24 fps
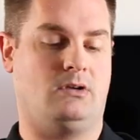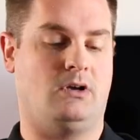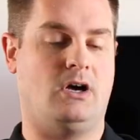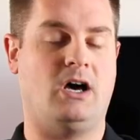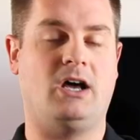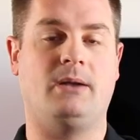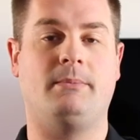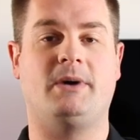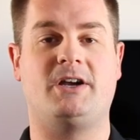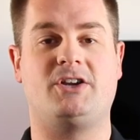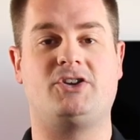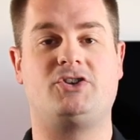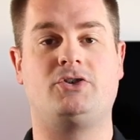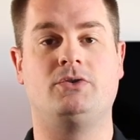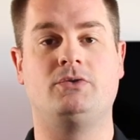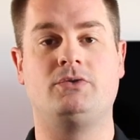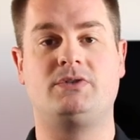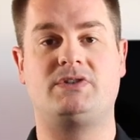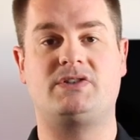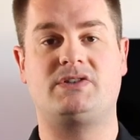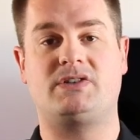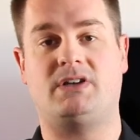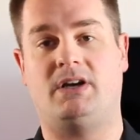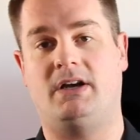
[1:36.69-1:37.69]
On my
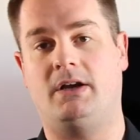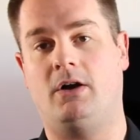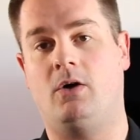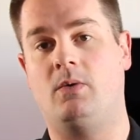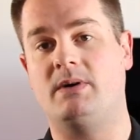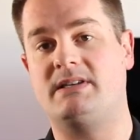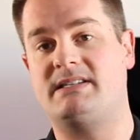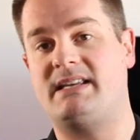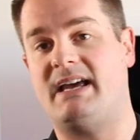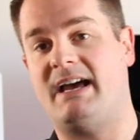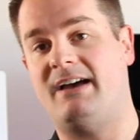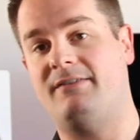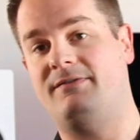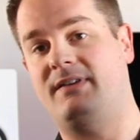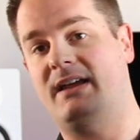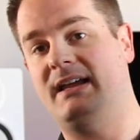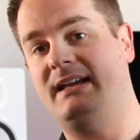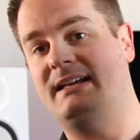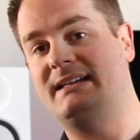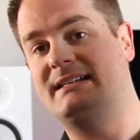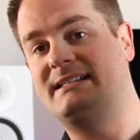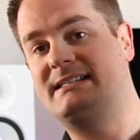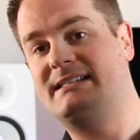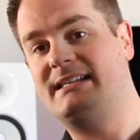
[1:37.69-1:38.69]
shoots, I always have
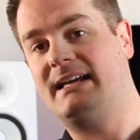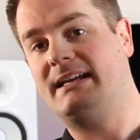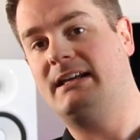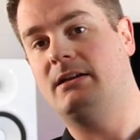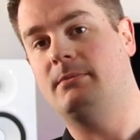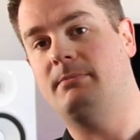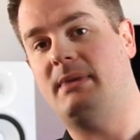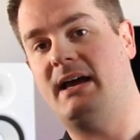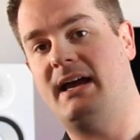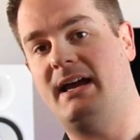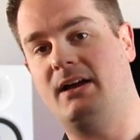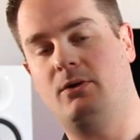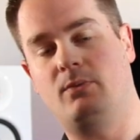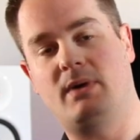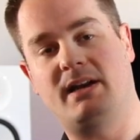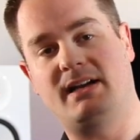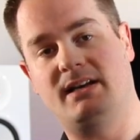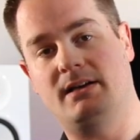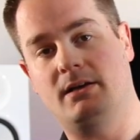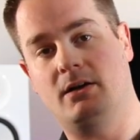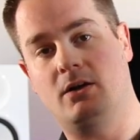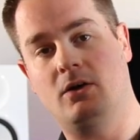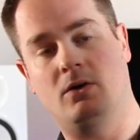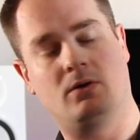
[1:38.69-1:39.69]
a second bag
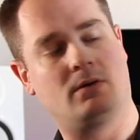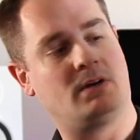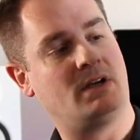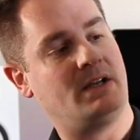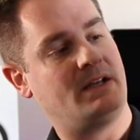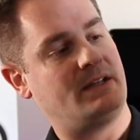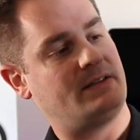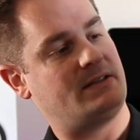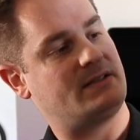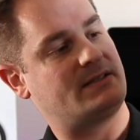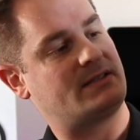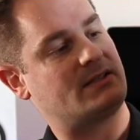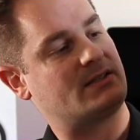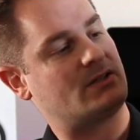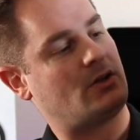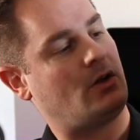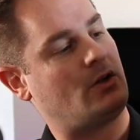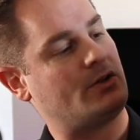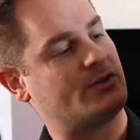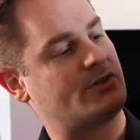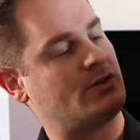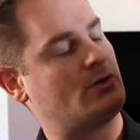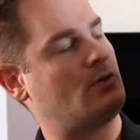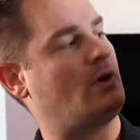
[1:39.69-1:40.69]
ready to go. This is
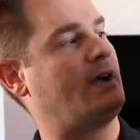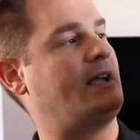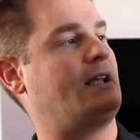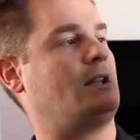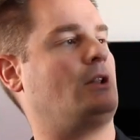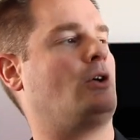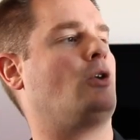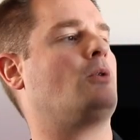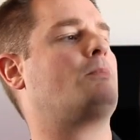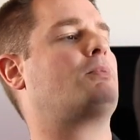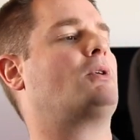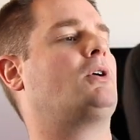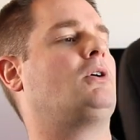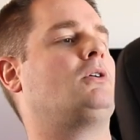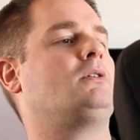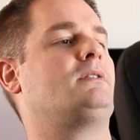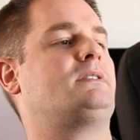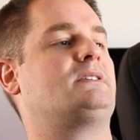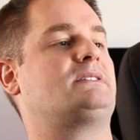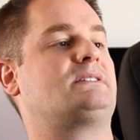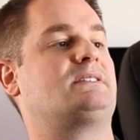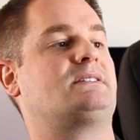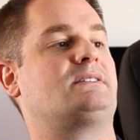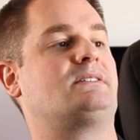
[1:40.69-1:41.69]
also a
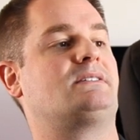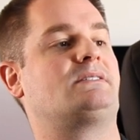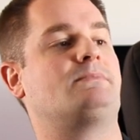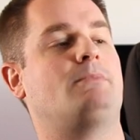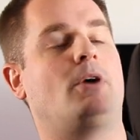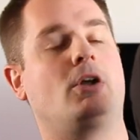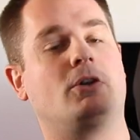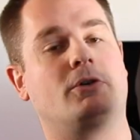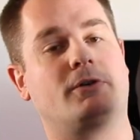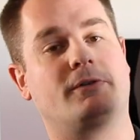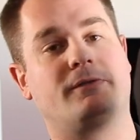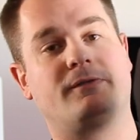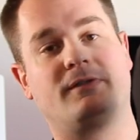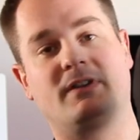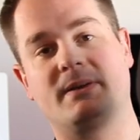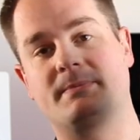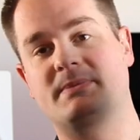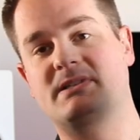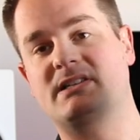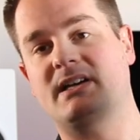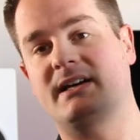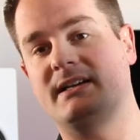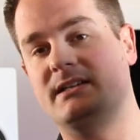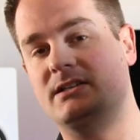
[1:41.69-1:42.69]
Lowepro. This is the smaller
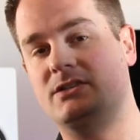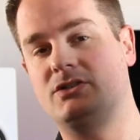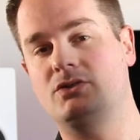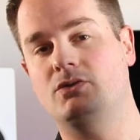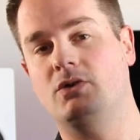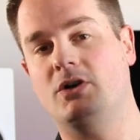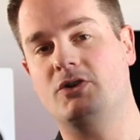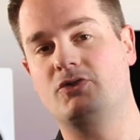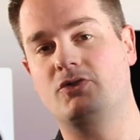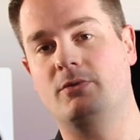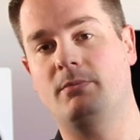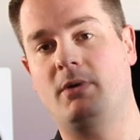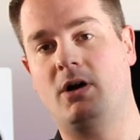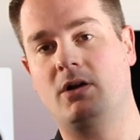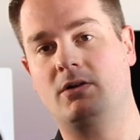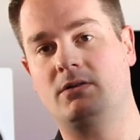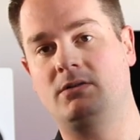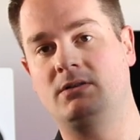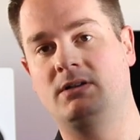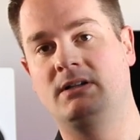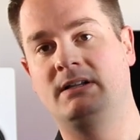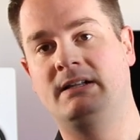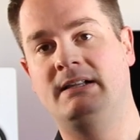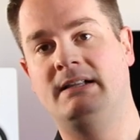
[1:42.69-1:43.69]
Flipside two hundred
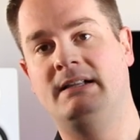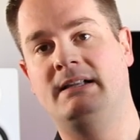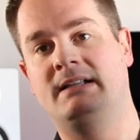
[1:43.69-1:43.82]
model.